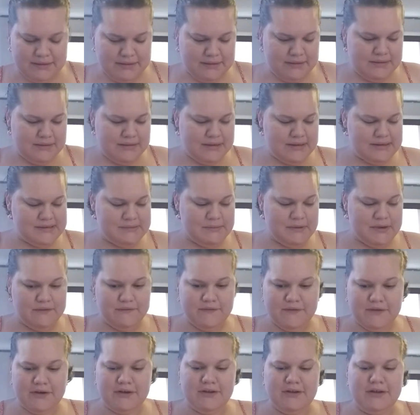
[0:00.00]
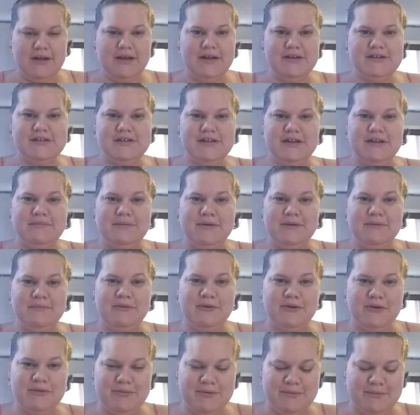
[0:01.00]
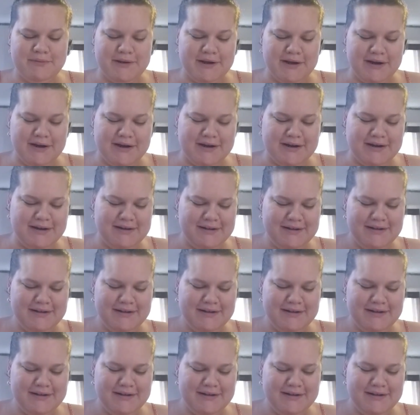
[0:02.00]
That's my fault. I should have been more prepared.